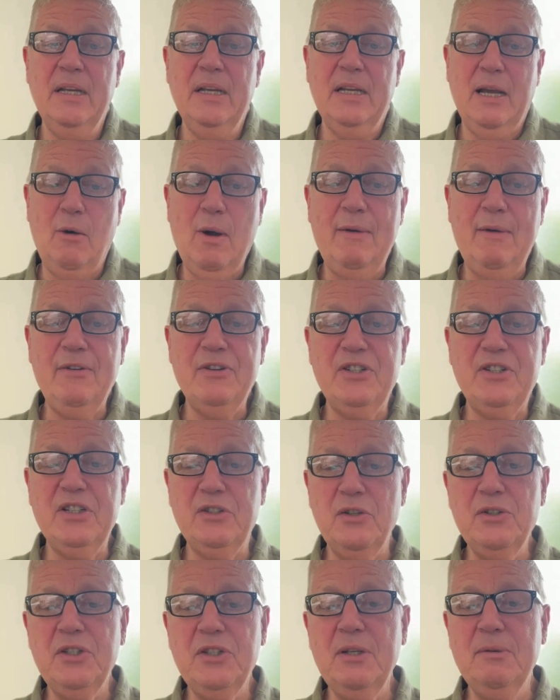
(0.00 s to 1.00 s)
However,
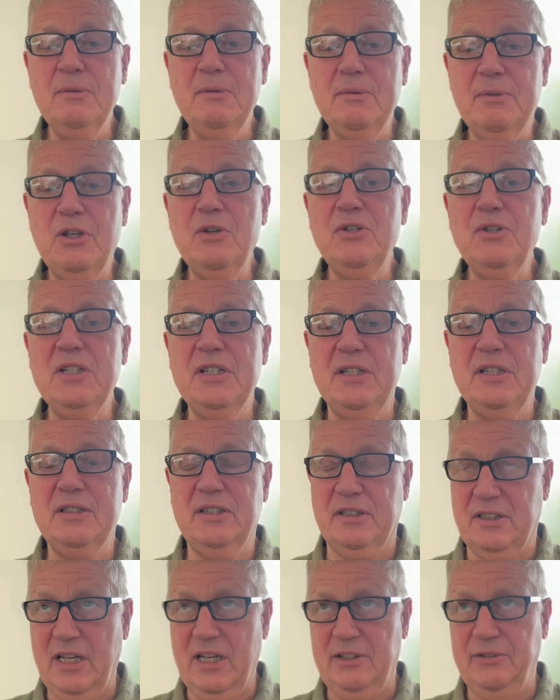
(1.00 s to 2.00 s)
she's also a hugely
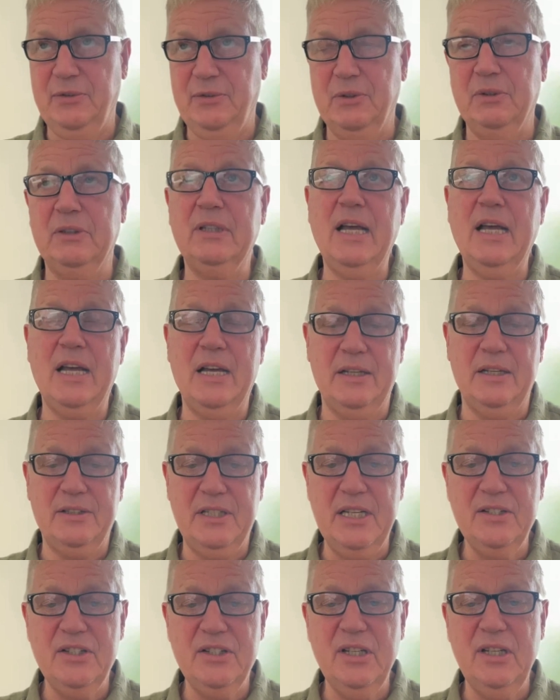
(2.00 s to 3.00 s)
successful uh,
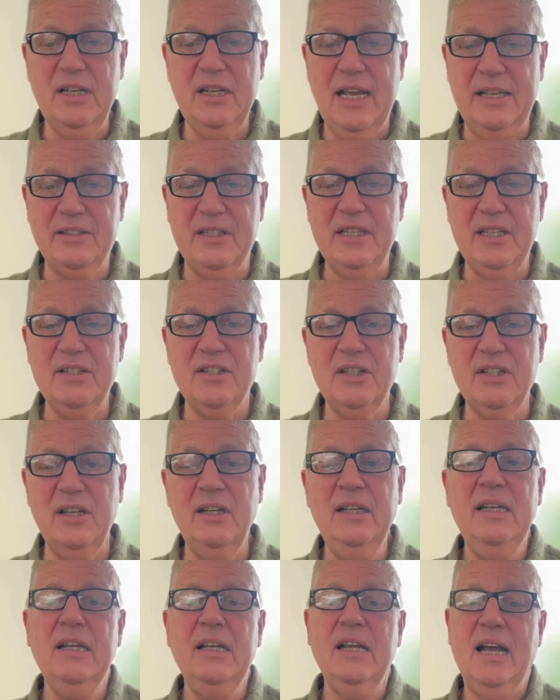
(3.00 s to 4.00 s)
teacher, head
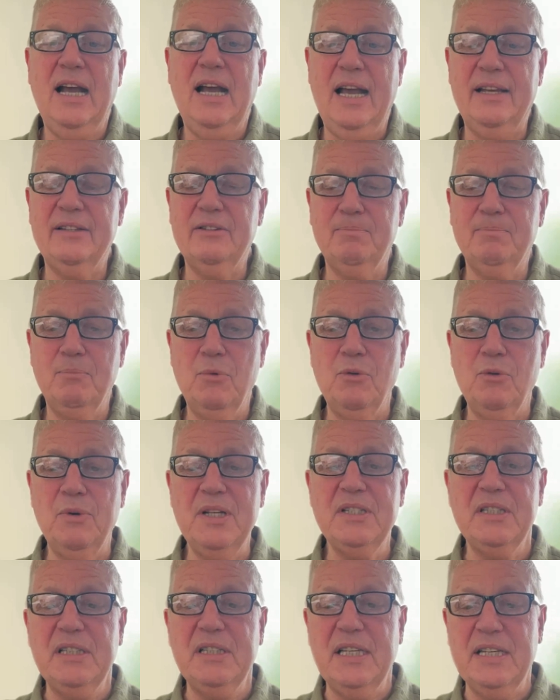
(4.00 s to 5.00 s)
teacher, and more
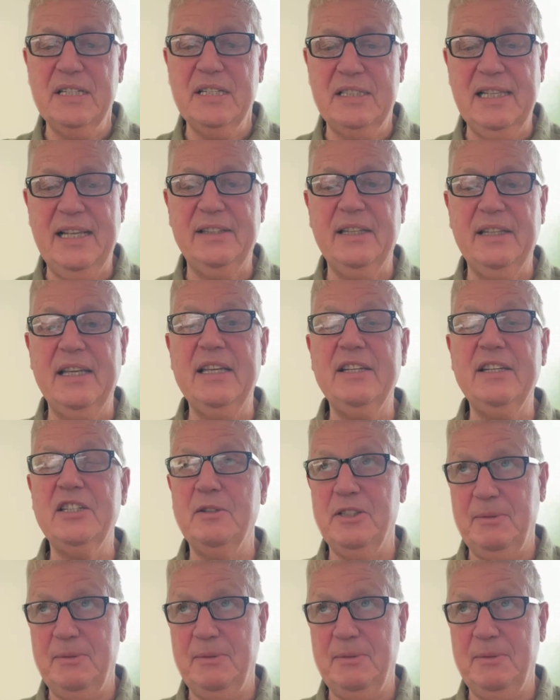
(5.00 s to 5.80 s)
recently has led the